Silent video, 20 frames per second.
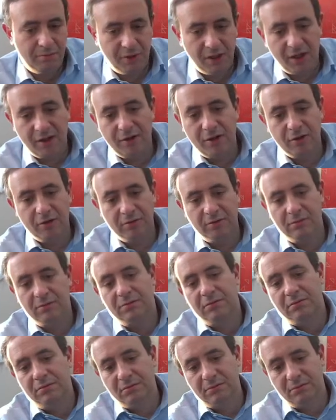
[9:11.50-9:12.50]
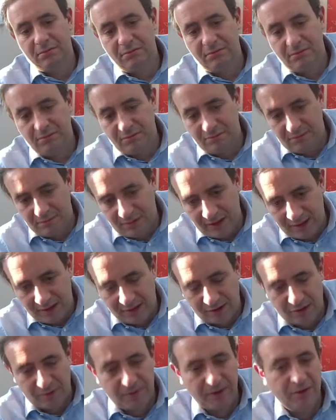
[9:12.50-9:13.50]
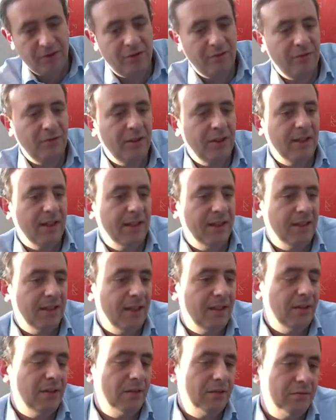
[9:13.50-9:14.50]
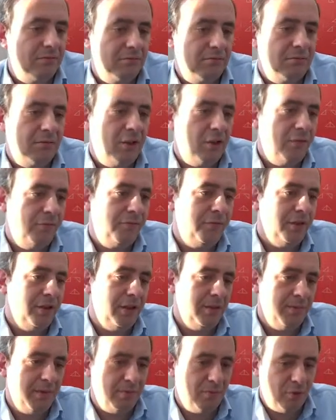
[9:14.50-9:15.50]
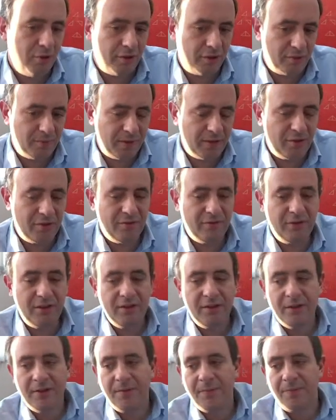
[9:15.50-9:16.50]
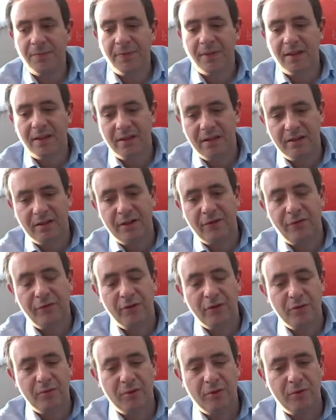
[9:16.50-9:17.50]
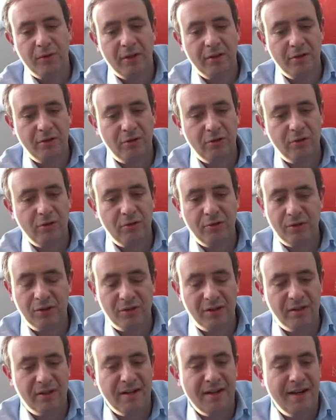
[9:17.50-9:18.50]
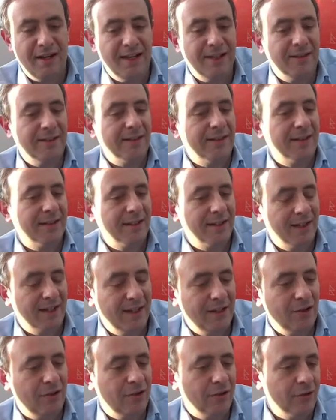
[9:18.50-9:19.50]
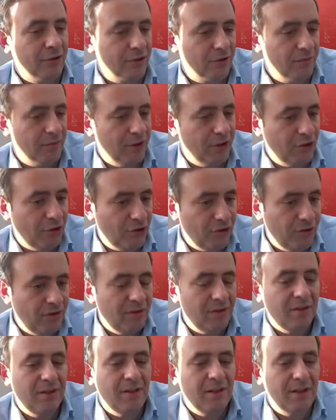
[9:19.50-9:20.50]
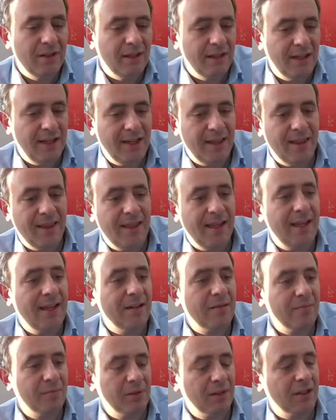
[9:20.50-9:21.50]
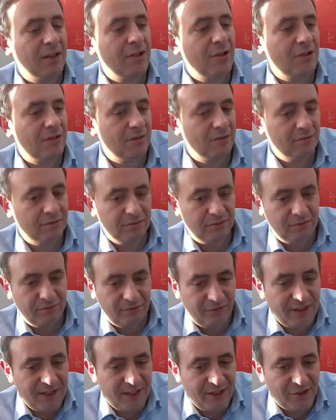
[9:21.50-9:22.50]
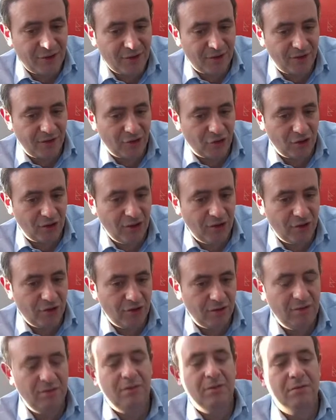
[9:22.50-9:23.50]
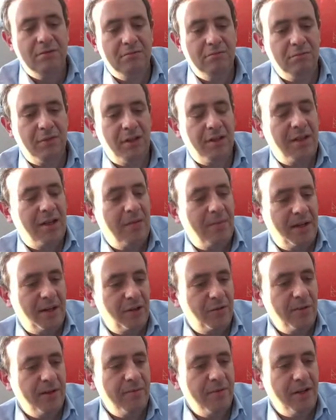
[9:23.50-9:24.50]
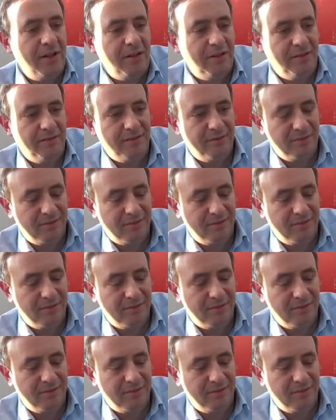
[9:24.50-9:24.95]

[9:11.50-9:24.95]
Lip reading: borrow inexpensively and lend hopefully a little bit more expensively. The difference between the two is their net interest margin, and that plus fees that they charge is how banks make money.